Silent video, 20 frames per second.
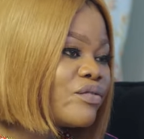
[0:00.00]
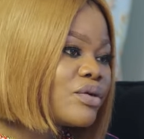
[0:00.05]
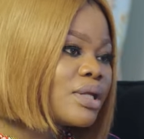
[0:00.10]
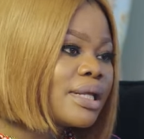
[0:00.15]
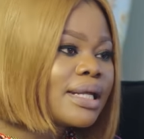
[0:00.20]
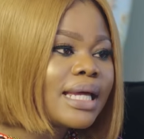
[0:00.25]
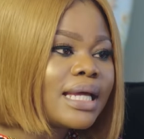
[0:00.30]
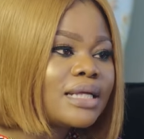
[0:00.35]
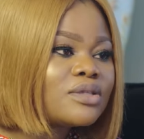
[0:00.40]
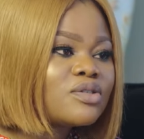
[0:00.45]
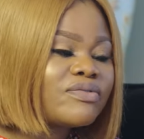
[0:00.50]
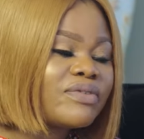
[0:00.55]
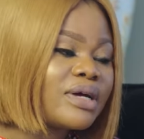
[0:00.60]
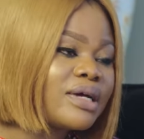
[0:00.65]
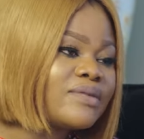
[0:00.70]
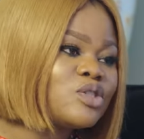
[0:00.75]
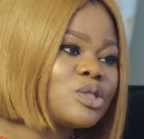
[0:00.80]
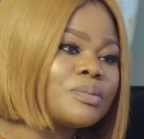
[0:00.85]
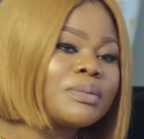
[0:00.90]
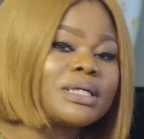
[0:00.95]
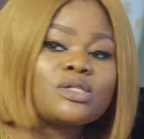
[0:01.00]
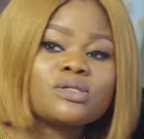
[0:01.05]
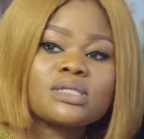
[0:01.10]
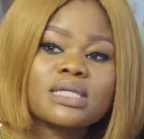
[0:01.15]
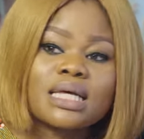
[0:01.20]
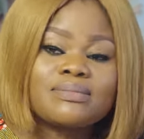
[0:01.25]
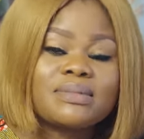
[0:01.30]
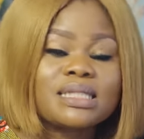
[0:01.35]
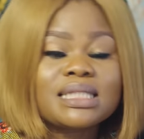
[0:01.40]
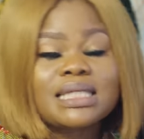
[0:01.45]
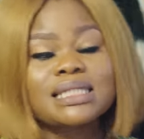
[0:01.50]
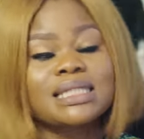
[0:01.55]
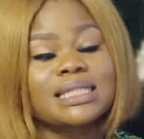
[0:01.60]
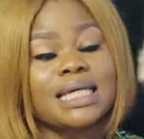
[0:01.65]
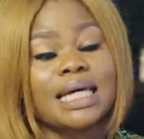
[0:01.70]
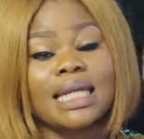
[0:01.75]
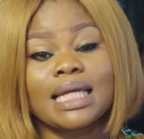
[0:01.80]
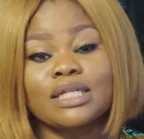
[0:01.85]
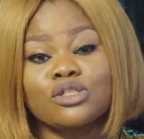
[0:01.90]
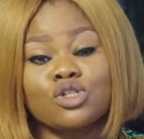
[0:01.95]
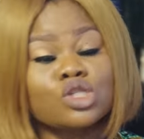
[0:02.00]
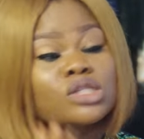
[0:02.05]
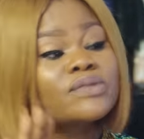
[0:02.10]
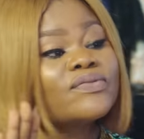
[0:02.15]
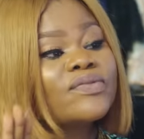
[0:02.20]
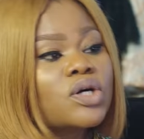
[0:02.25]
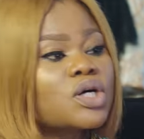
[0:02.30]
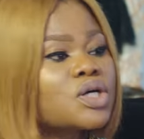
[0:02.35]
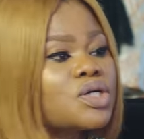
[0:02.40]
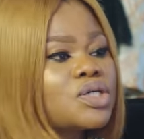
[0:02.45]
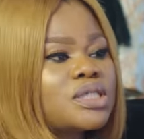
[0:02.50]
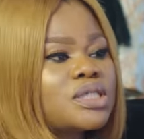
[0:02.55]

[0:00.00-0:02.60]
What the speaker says: for the 9-to-5 job. I just kept it aside. And just focused.